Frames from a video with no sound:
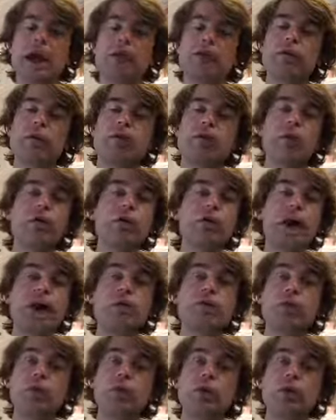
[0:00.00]
And of course,
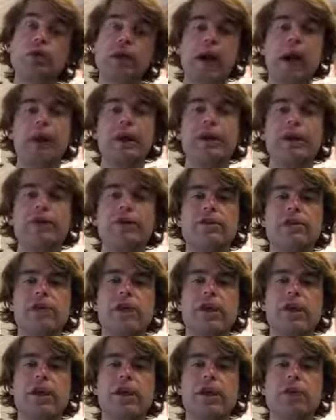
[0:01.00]
Cape Lookout is
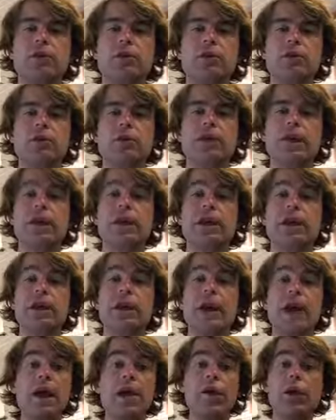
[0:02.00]
there in between.
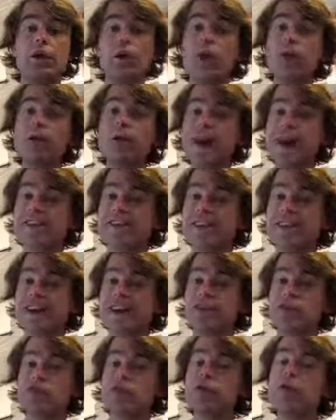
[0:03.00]
There are no less
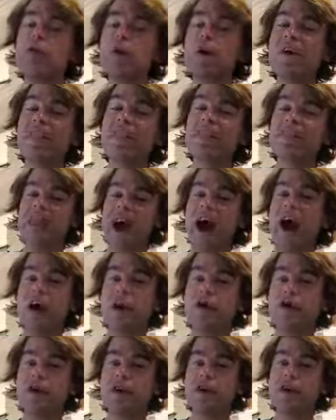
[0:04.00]
than
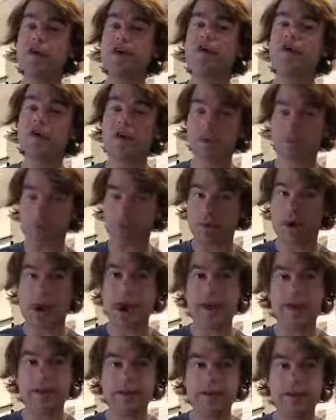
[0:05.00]
2,000
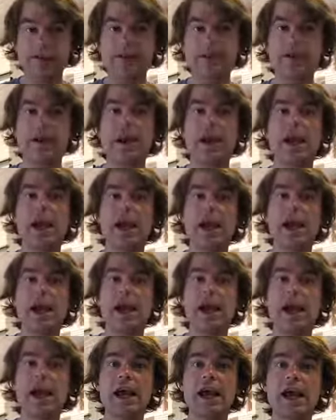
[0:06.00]
shipwrecks
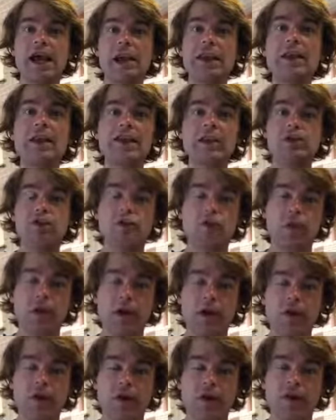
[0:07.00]
in this
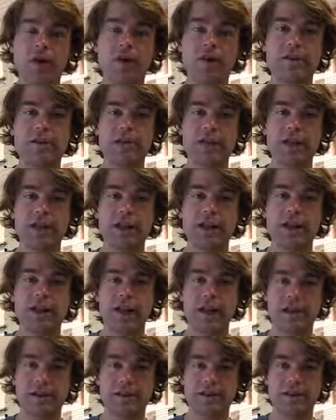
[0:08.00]
Graveyard of the
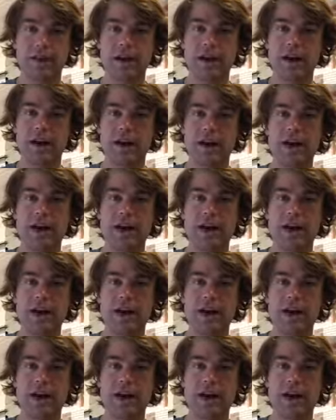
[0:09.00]
Atlantic.